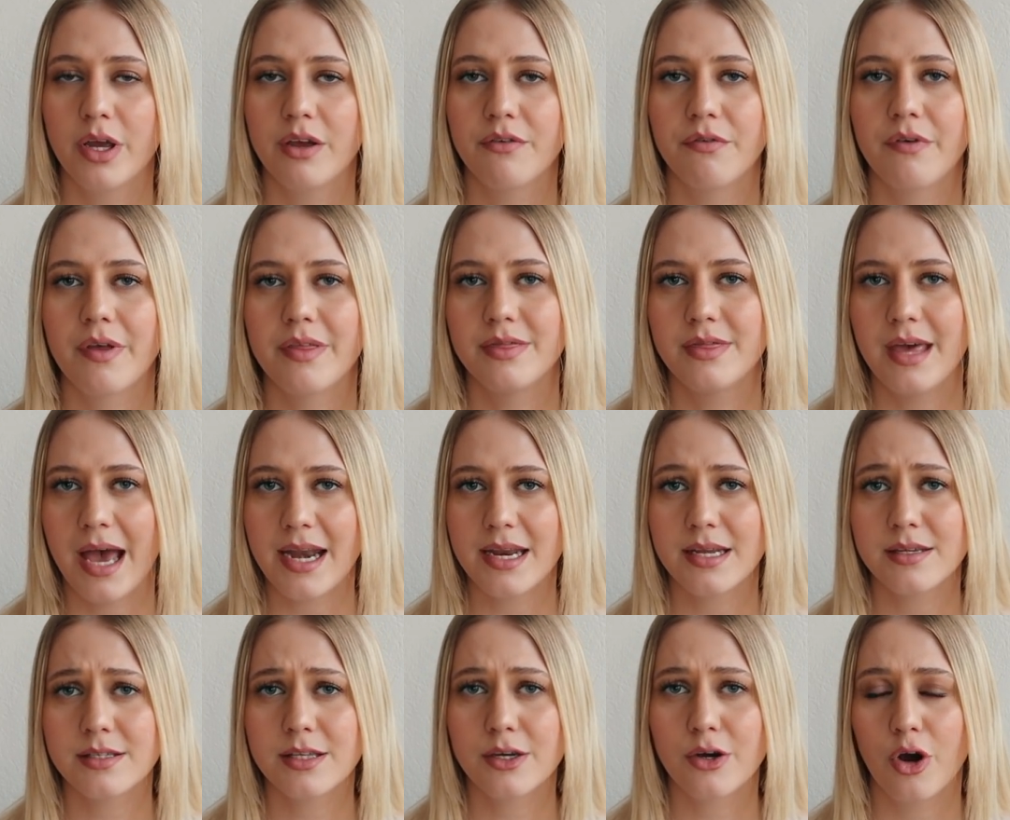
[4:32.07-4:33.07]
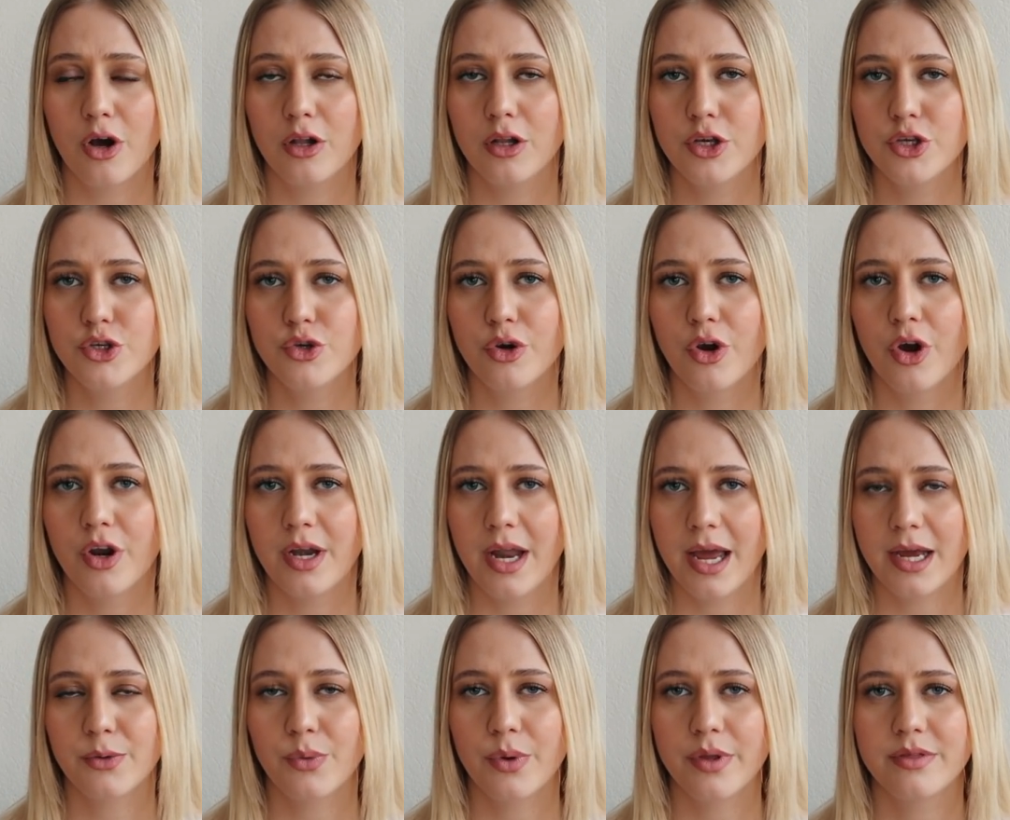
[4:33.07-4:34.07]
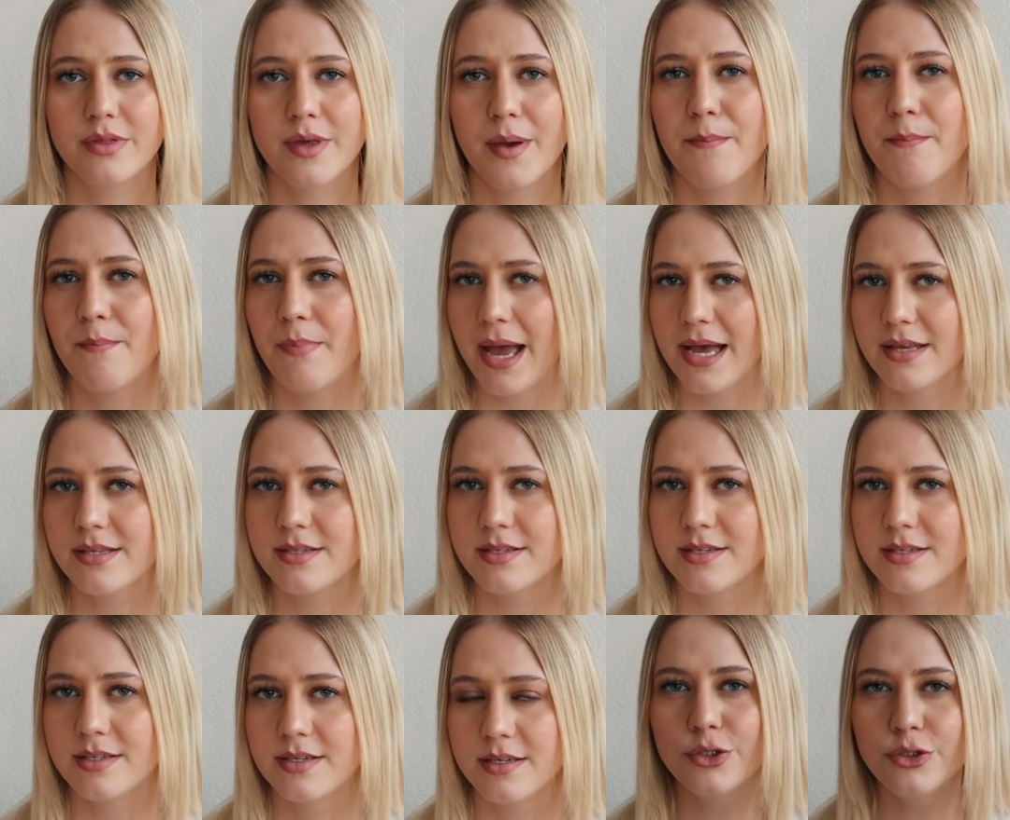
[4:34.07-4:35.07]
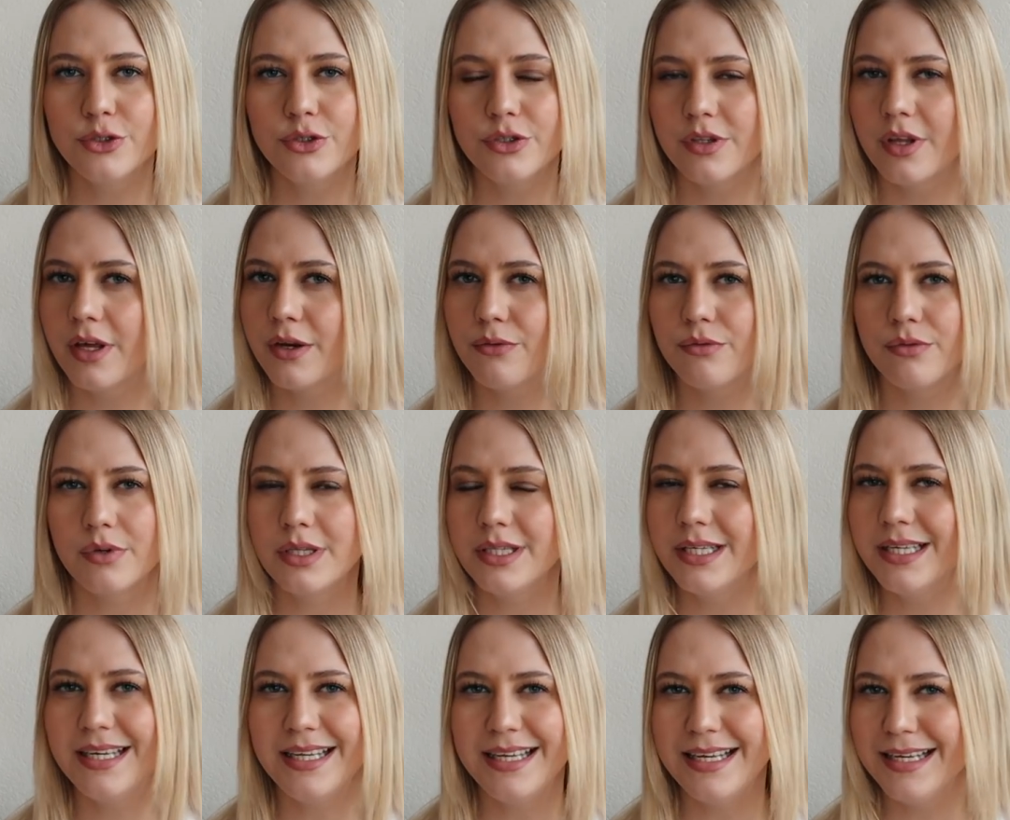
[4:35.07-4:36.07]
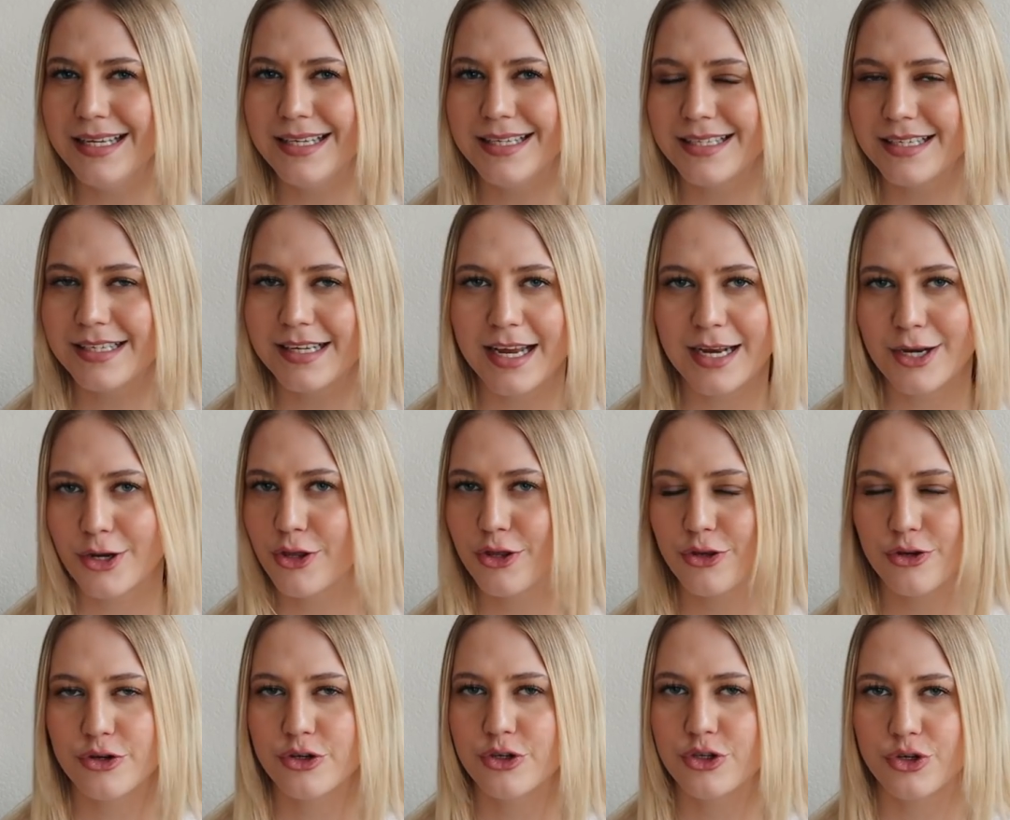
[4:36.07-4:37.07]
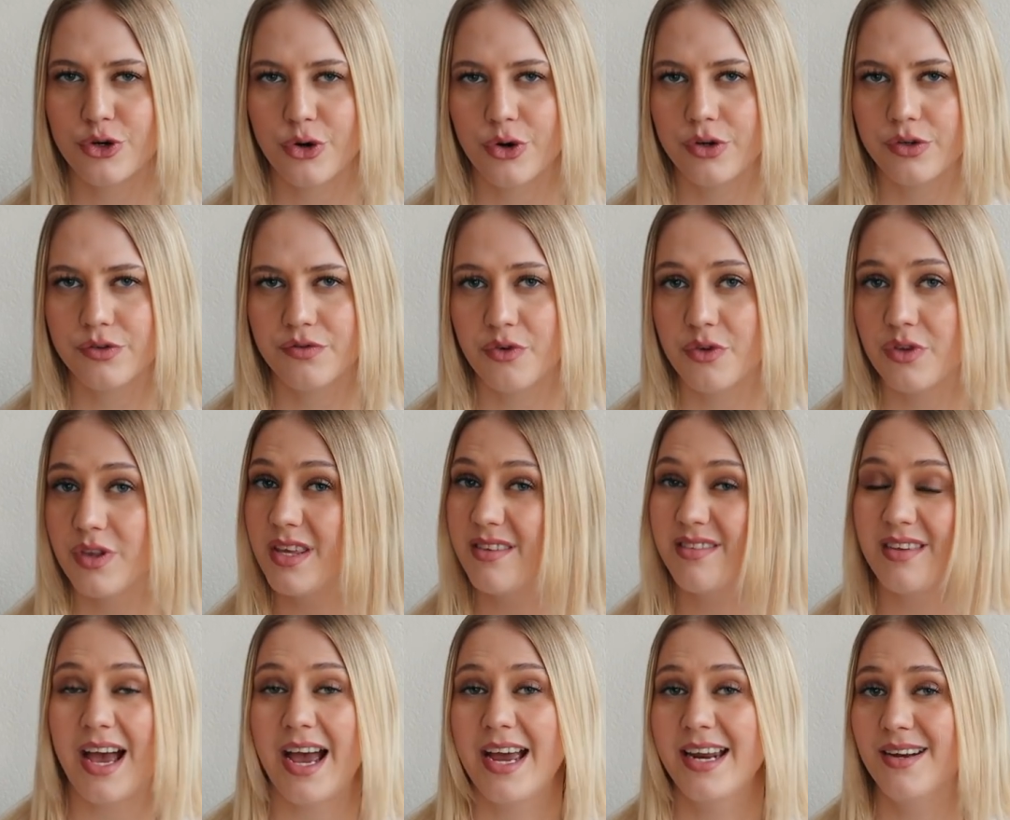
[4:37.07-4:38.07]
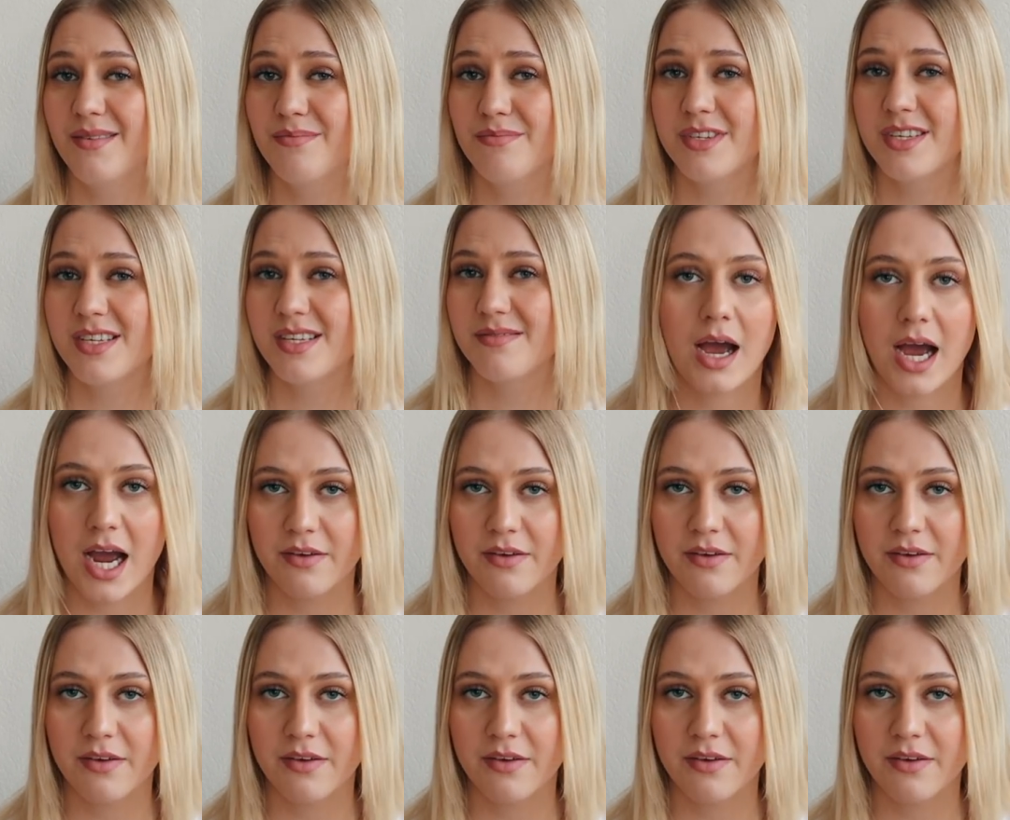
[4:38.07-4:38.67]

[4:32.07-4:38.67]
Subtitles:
If that is the color you connect with the best, do you then really need another choice for these items?